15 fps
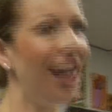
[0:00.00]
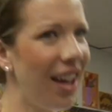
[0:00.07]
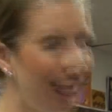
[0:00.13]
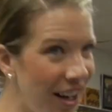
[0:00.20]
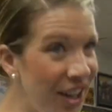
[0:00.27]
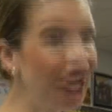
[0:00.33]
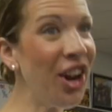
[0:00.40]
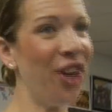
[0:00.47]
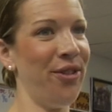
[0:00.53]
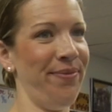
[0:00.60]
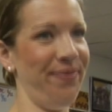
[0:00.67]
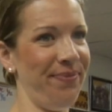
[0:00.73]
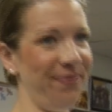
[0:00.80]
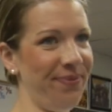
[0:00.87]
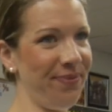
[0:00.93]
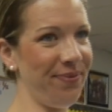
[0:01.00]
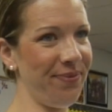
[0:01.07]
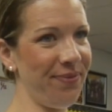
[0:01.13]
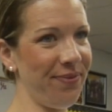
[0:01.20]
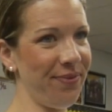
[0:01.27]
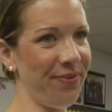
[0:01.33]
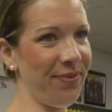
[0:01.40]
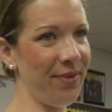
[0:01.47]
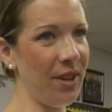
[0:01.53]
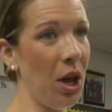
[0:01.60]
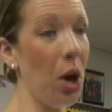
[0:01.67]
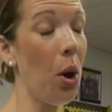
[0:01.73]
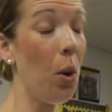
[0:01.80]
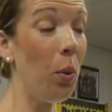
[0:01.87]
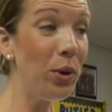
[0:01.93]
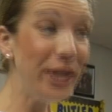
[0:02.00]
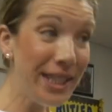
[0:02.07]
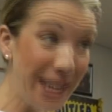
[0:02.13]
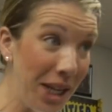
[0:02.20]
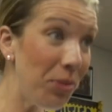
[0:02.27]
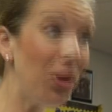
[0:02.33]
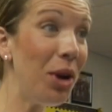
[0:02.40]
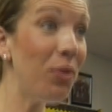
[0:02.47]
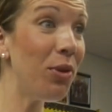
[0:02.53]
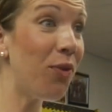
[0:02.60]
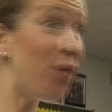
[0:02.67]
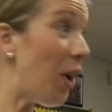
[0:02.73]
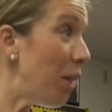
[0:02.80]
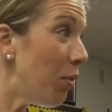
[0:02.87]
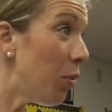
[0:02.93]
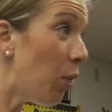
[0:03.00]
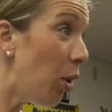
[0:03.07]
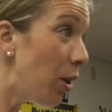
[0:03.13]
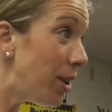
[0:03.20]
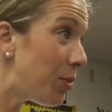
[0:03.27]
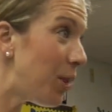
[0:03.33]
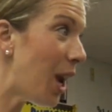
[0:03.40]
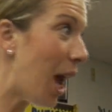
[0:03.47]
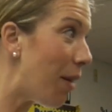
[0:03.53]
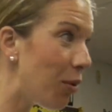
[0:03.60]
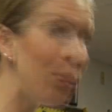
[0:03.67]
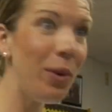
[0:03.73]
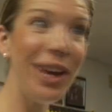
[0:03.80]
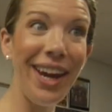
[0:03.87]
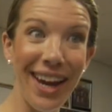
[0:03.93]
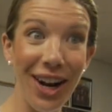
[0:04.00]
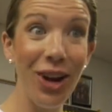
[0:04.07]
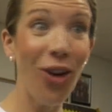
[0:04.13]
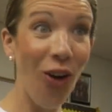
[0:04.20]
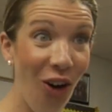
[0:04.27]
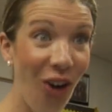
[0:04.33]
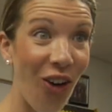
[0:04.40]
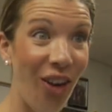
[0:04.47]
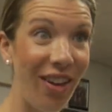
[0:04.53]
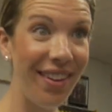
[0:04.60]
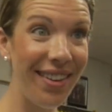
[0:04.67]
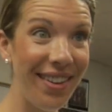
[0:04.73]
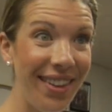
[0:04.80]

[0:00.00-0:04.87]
Um, no. We'll celebrate with fun rewards whenever we hit a goal.